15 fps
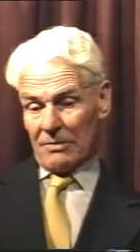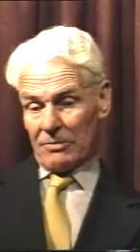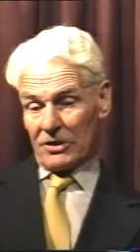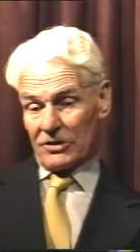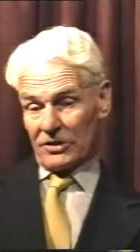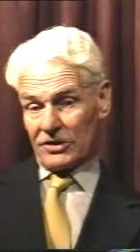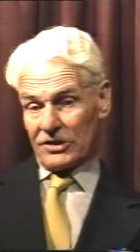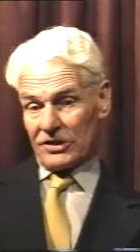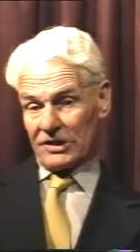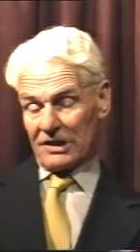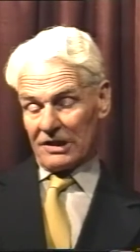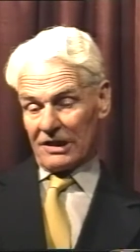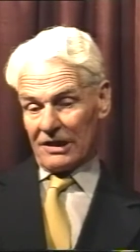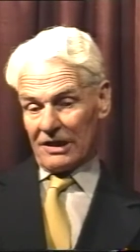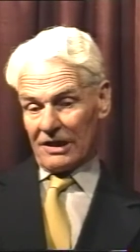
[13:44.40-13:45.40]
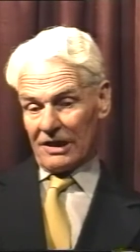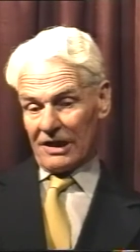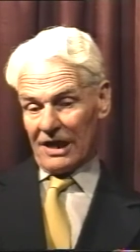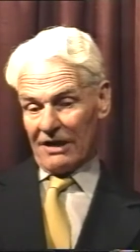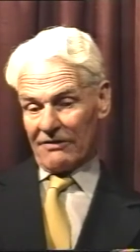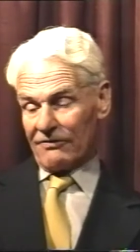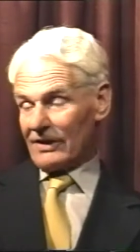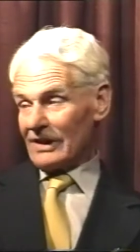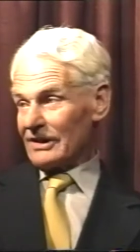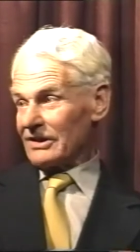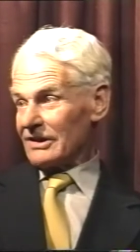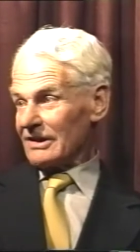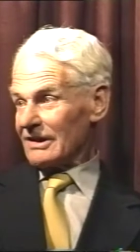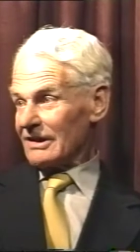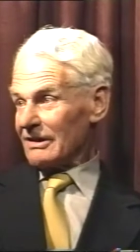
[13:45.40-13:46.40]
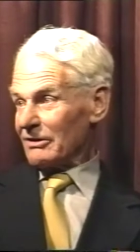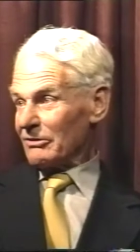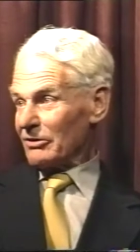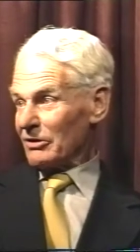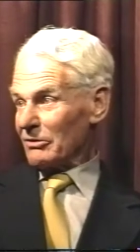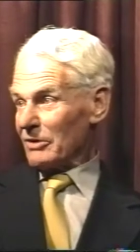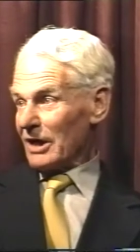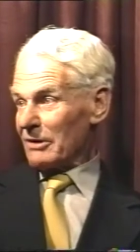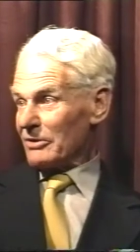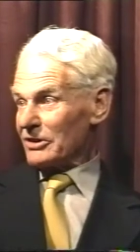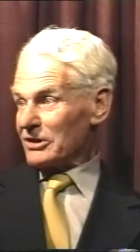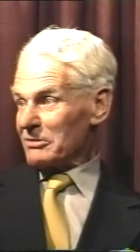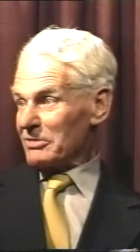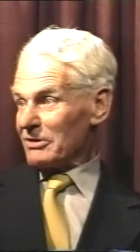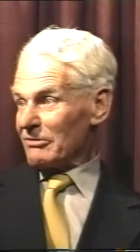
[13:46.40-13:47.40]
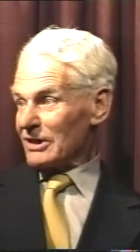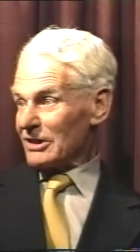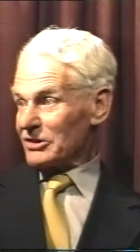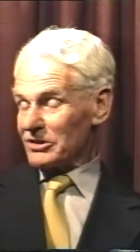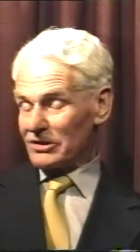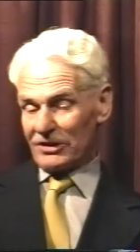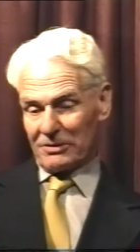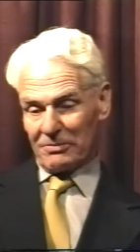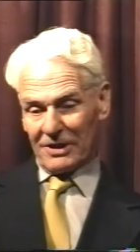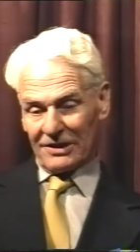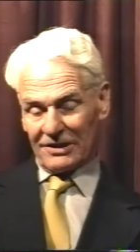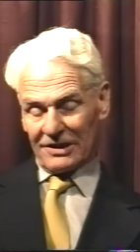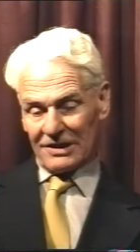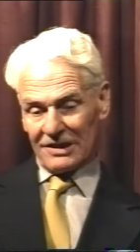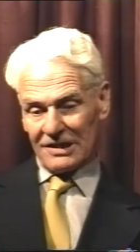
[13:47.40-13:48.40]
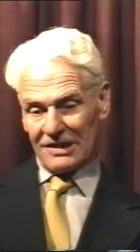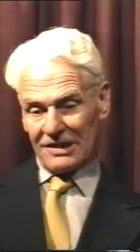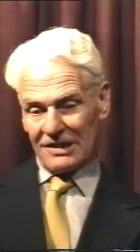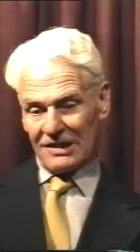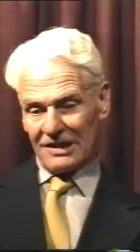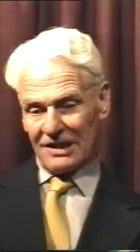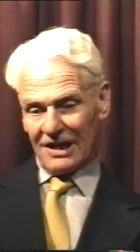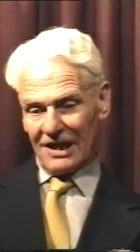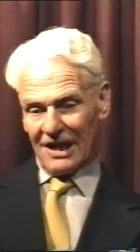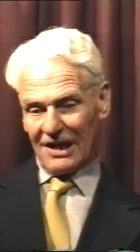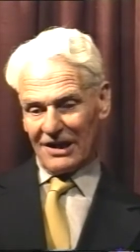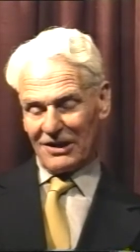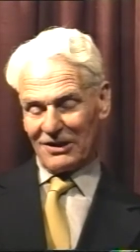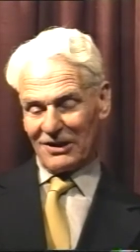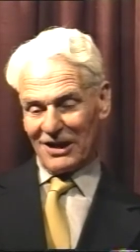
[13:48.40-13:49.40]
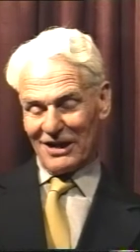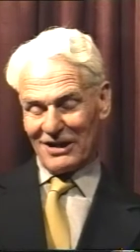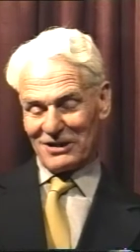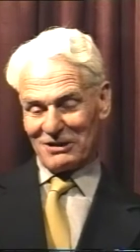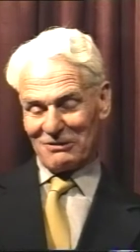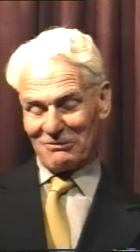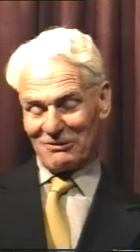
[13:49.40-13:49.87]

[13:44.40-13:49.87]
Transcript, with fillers: because uh, I felt, uh, you know, I wanted to be reassured about this. And the answer